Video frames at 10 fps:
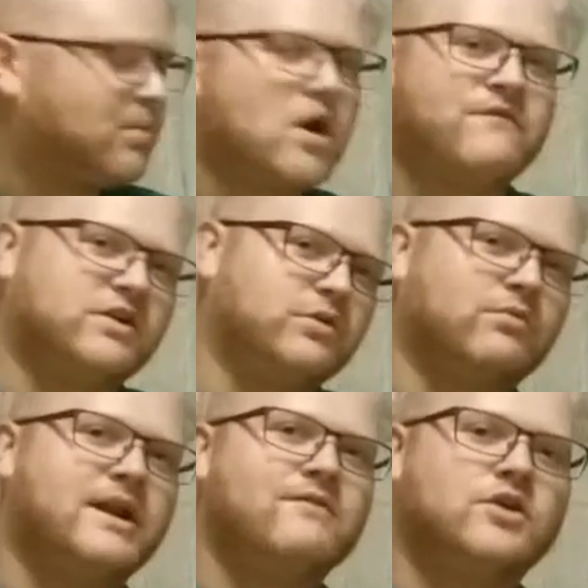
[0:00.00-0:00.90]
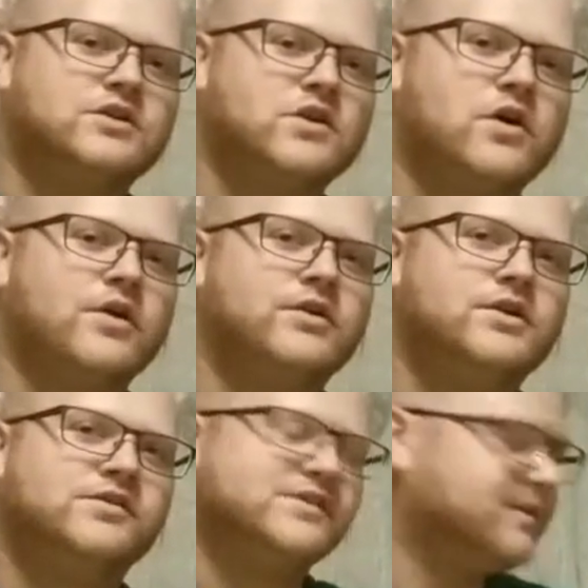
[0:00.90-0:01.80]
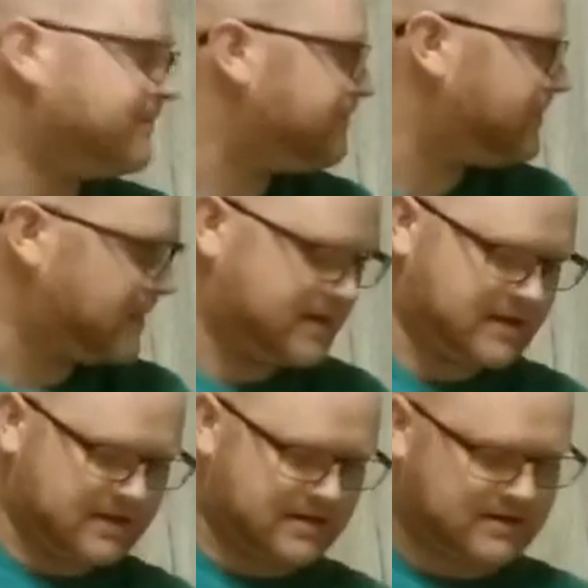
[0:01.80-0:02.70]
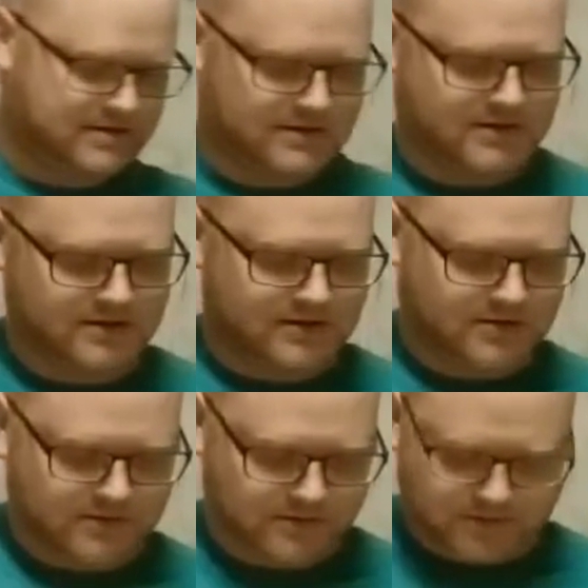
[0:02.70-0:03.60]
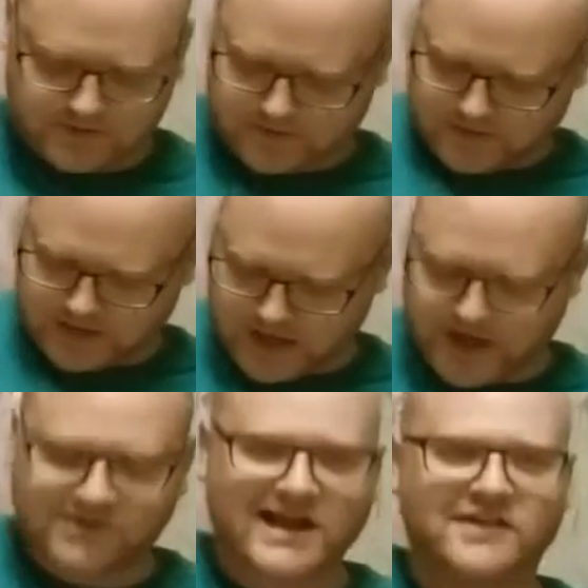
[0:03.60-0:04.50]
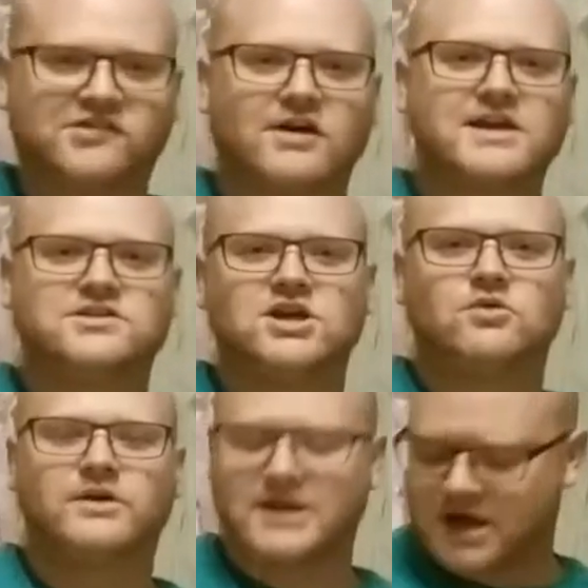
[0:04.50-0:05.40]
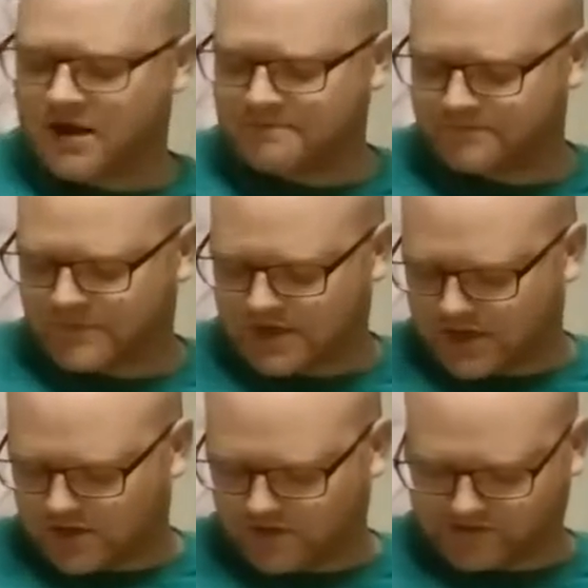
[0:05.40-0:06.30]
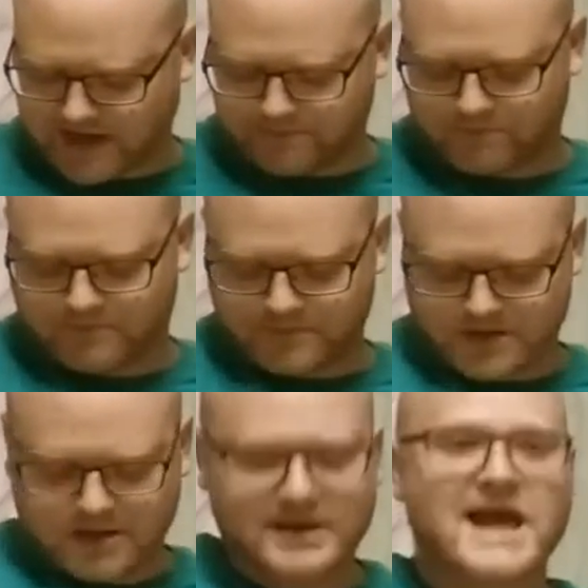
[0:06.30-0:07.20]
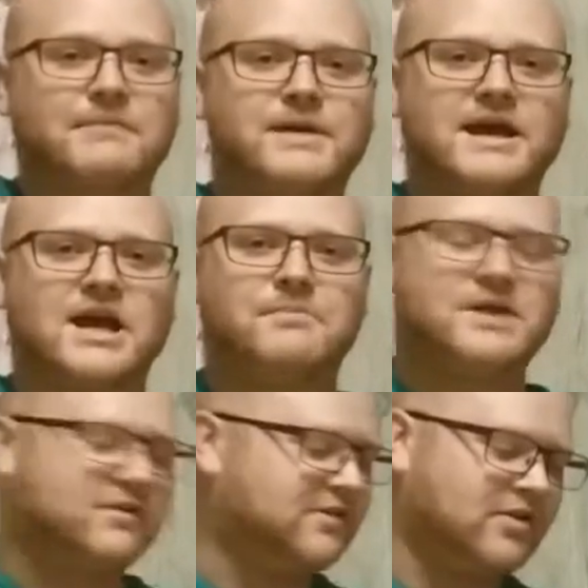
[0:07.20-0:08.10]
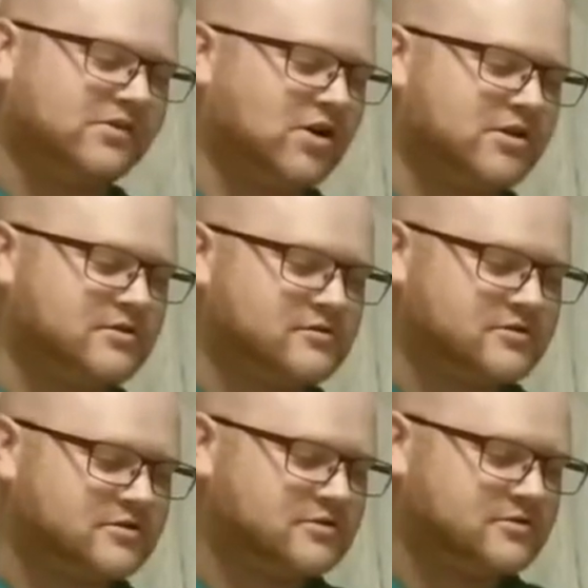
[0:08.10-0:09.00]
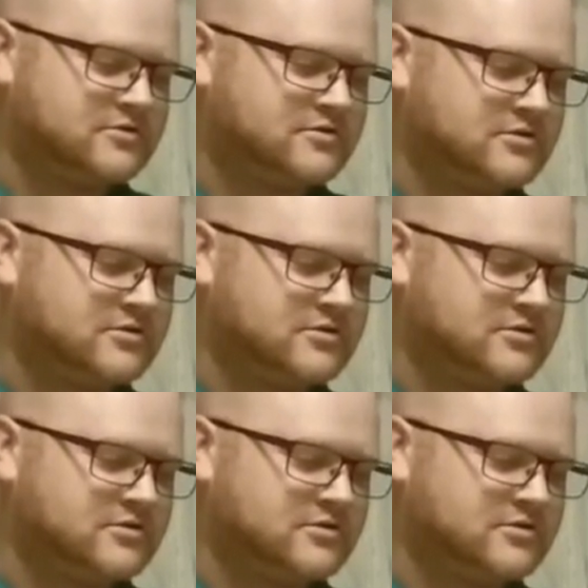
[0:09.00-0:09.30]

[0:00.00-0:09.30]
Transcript: perfect with whatever guitar you're using. And it sounds great too when you use that neck pickup. It gives you those good interest